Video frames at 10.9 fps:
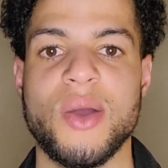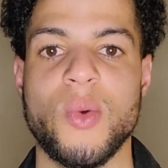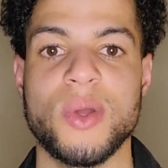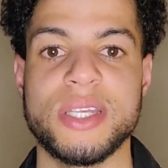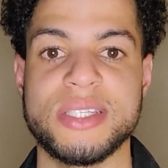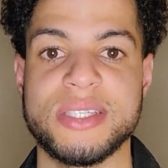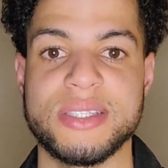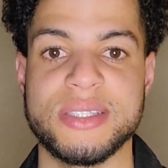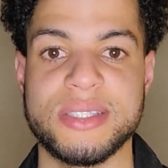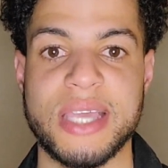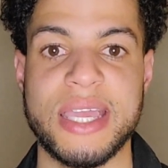where this
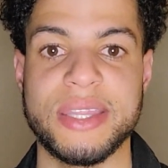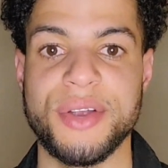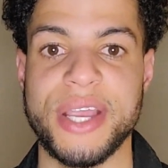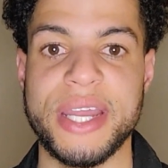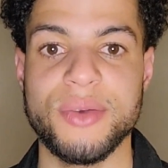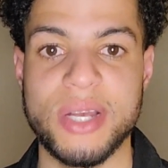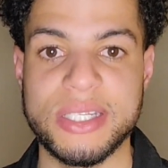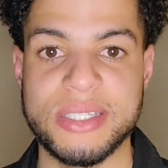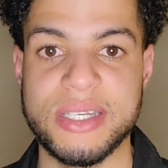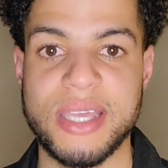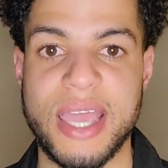is saying they're
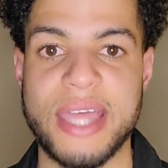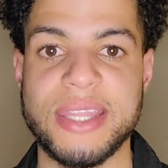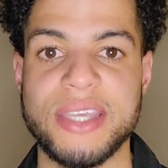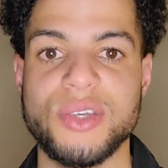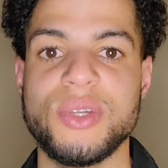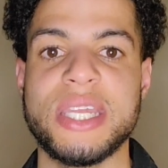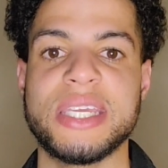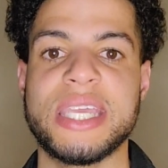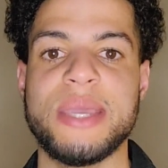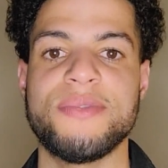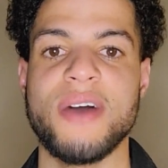interested and that you need to
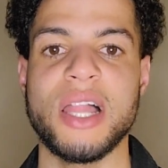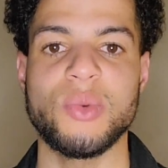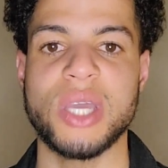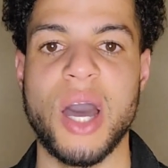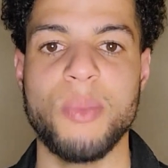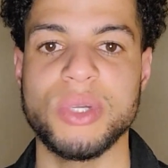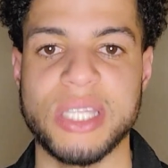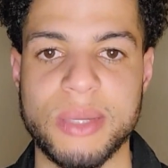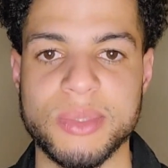keep following up with them.